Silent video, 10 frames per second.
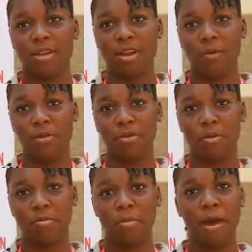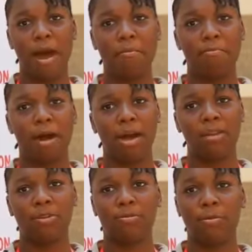There were some hard
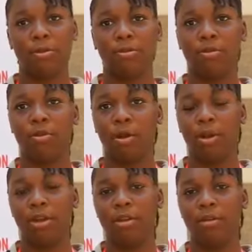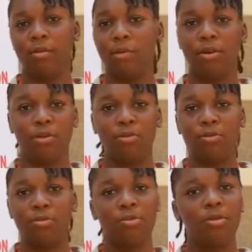parts, but those were only one or
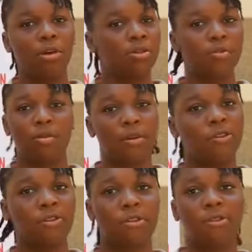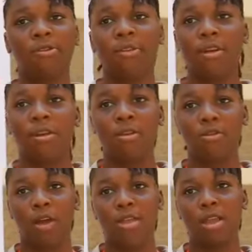two or three questions.
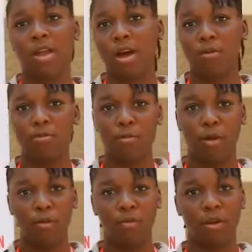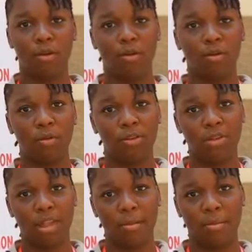So I think I'll do well overall. It
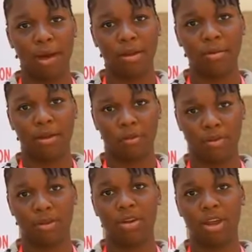wasn't that bad, and it was a good